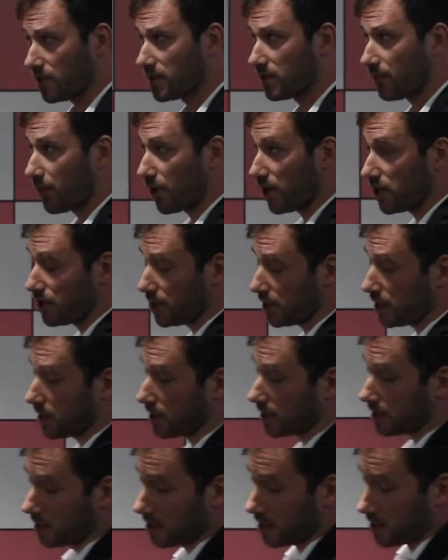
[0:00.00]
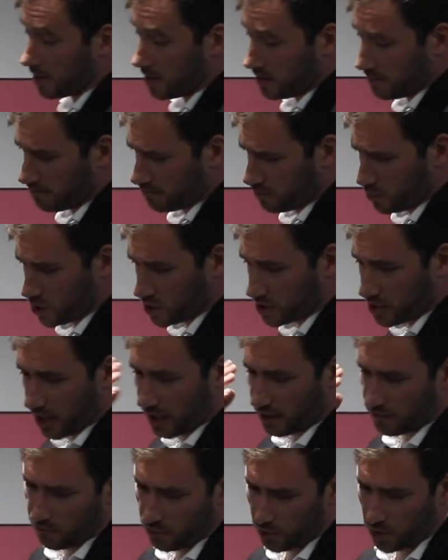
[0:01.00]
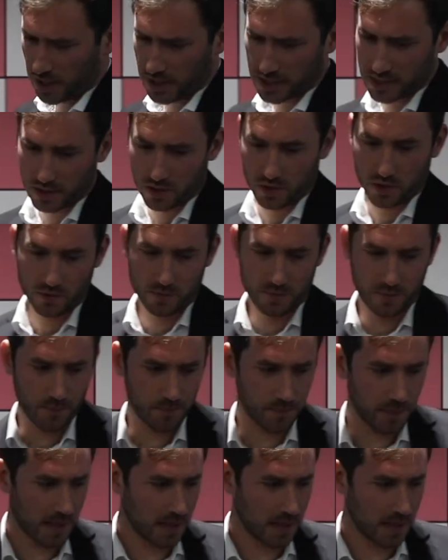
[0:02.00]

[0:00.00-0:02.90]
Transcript: was a project that we started 4 years ago